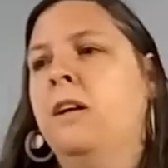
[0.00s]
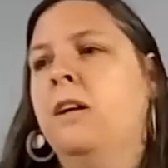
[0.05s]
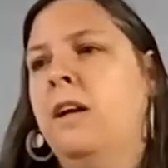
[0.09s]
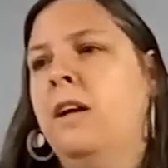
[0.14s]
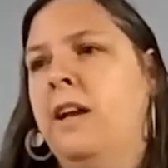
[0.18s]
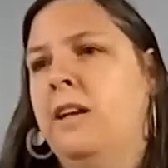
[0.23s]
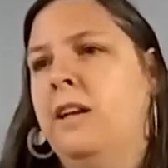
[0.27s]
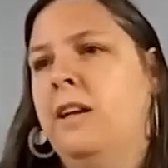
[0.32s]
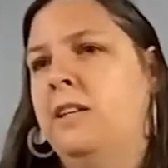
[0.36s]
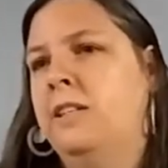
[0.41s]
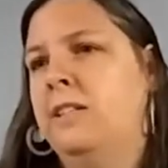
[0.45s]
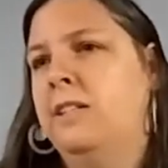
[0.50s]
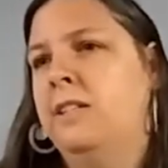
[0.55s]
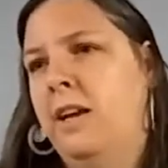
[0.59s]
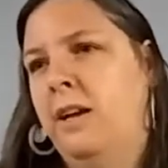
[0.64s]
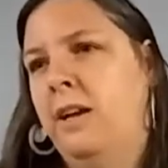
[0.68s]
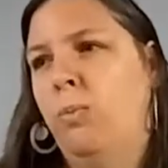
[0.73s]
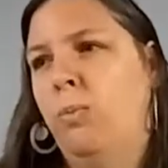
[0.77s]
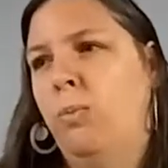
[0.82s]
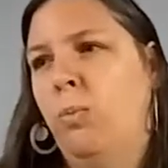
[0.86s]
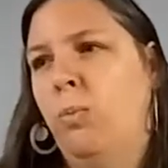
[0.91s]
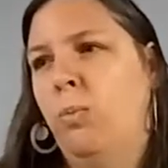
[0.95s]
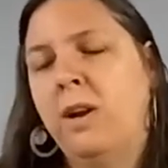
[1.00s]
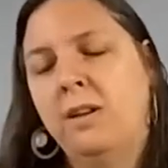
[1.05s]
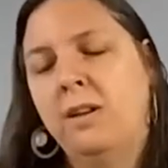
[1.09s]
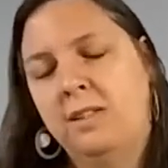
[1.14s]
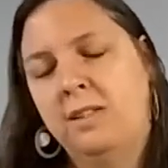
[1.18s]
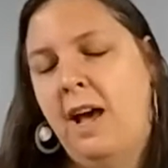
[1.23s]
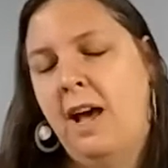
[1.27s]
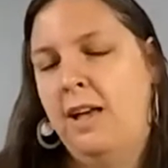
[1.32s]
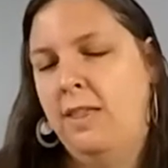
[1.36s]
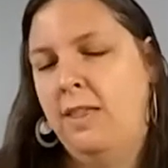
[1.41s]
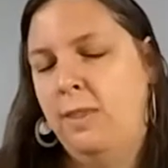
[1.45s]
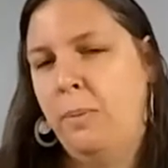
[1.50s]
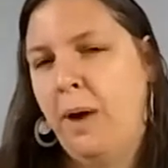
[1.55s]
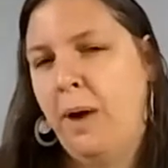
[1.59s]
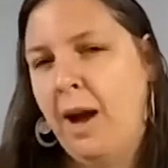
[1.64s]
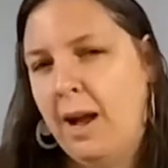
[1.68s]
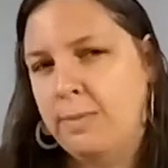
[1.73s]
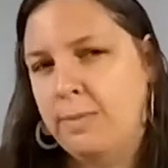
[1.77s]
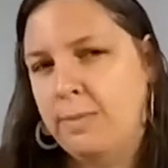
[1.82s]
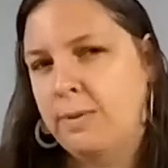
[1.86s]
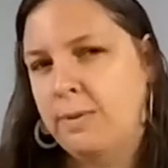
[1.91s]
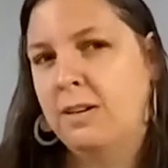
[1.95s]
And he said, where's that in the
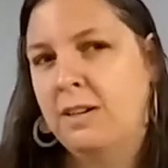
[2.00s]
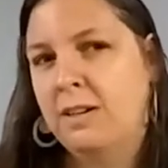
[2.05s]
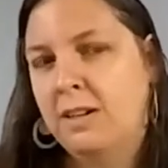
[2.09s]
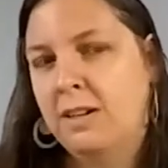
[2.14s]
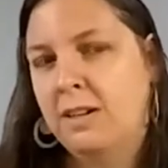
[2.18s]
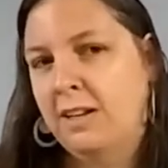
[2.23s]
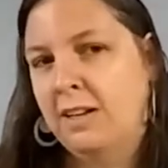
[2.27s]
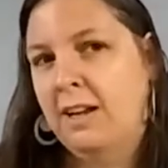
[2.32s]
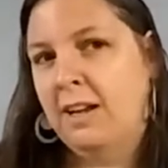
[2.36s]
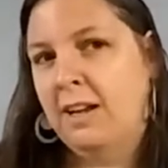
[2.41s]
Bible?